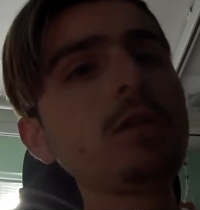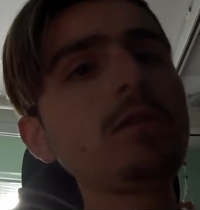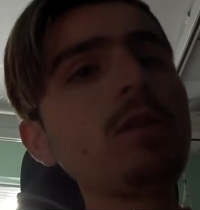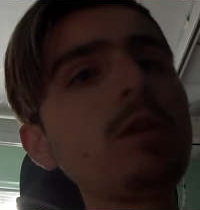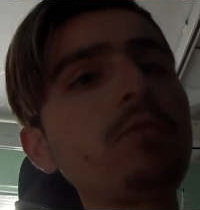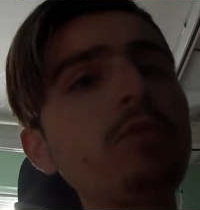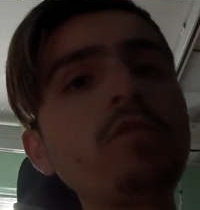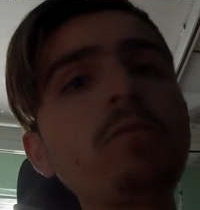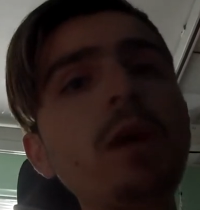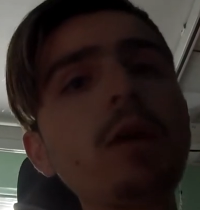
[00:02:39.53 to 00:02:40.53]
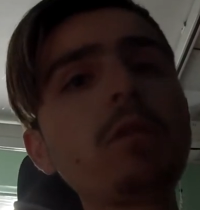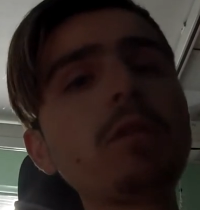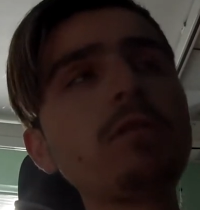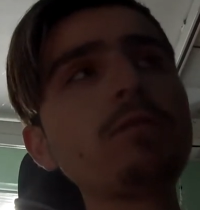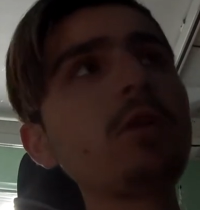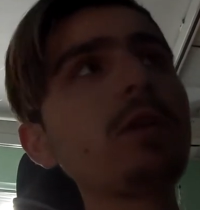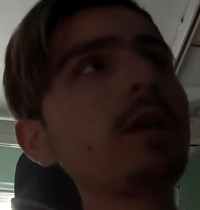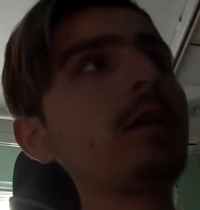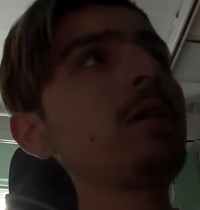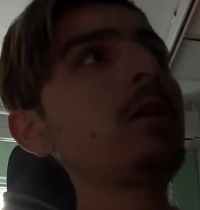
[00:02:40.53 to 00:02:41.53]
To improve my quality of
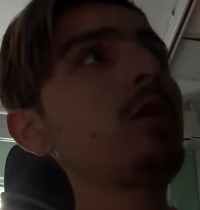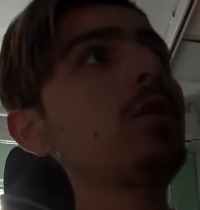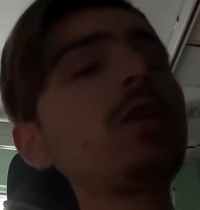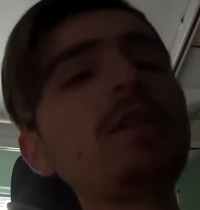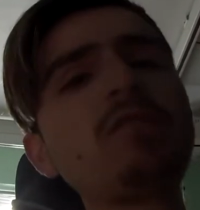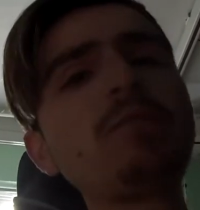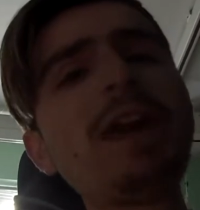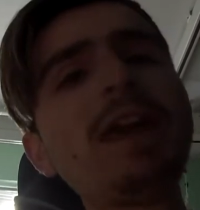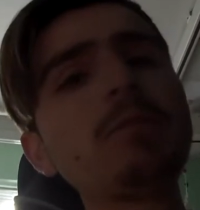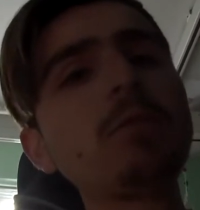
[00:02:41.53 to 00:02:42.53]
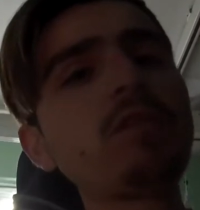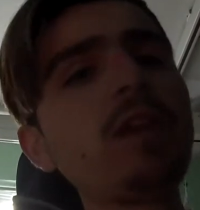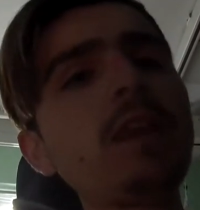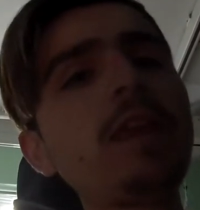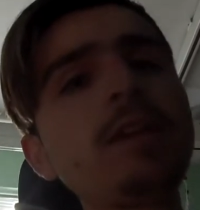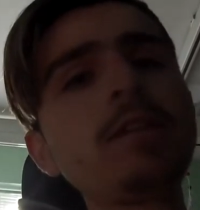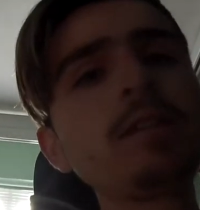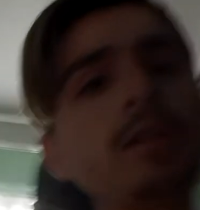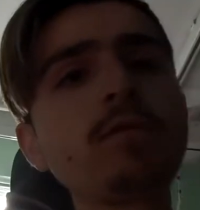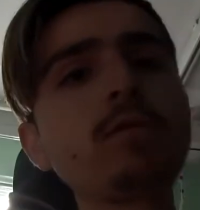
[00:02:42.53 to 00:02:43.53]
vlogging. Not that it's bad, I'm not saying that. Of